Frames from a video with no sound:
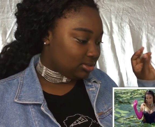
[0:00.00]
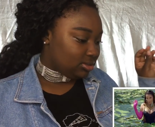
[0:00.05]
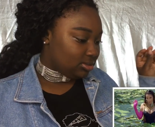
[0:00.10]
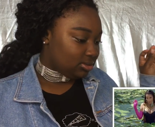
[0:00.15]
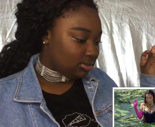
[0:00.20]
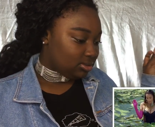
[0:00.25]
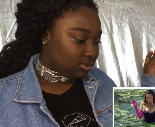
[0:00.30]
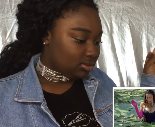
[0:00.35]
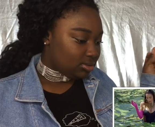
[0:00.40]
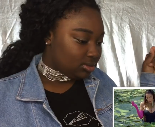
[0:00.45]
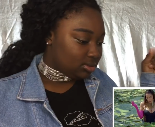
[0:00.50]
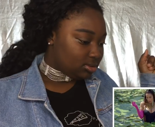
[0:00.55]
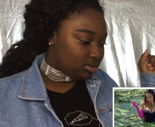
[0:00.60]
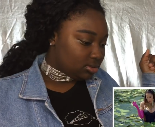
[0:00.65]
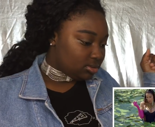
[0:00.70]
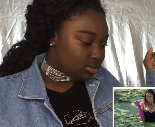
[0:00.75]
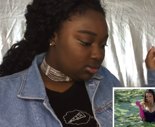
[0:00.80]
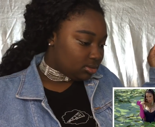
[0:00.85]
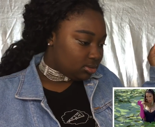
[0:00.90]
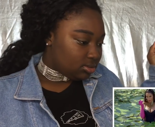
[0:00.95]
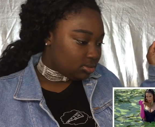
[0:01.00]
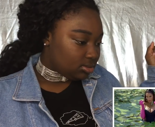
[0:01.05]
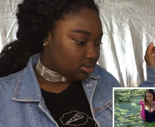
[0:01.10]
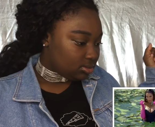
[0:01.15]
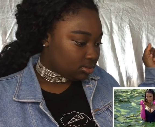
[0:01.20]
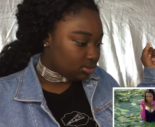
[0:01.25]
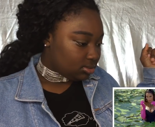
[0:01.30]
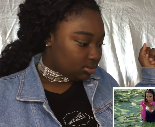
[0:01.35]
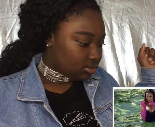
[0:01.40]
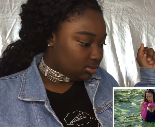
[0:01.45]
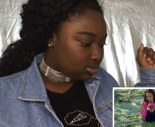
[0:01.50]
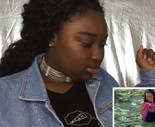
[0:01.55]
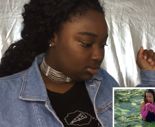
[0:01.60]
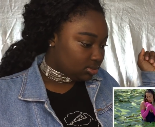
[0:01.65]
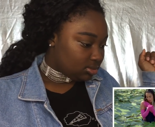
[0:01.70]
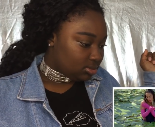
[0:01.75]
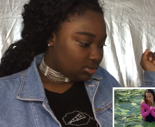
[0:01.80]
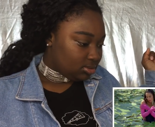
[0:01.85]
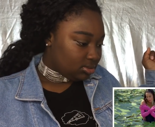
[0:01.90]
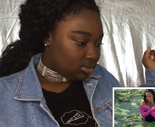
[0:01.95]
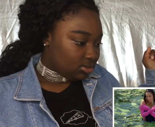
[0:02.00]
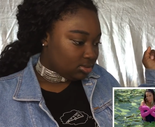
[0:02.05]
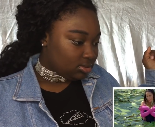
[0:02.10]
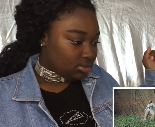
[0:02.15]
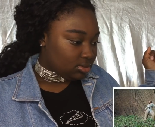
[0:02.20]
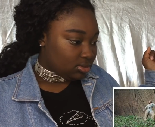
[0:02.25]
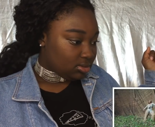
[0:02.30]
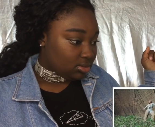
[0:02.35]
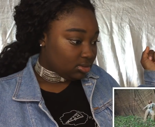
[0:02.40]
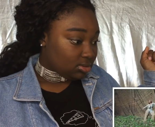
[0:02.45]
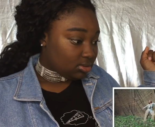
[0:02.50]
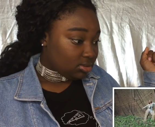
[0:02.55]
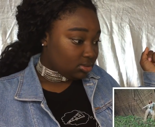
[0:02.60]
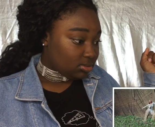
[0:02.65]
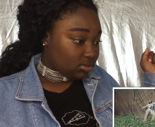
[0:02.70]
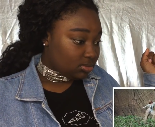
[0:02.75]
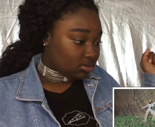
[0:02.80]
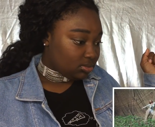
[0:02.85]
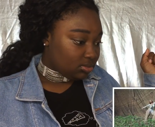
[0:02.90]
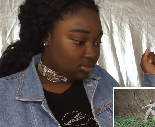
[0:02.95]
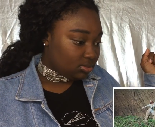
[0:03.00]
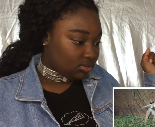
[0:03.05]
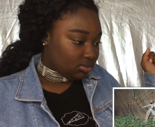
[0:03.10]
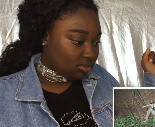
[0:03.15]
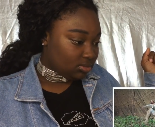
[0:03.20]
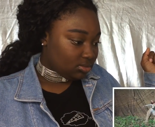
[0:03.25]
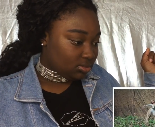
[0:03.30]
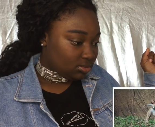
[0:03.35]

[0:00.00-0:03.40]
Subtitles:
No one is speaking in this clip.